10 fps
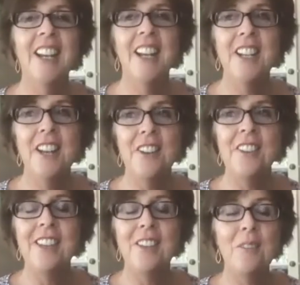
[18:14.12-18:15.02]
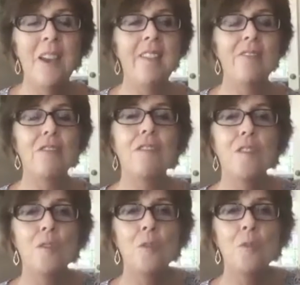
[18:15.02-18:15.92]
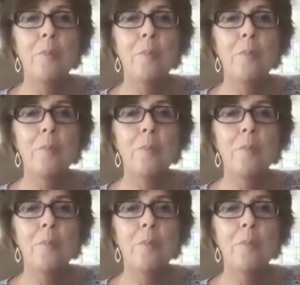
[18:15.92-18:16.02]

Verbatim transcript: I know that you have a full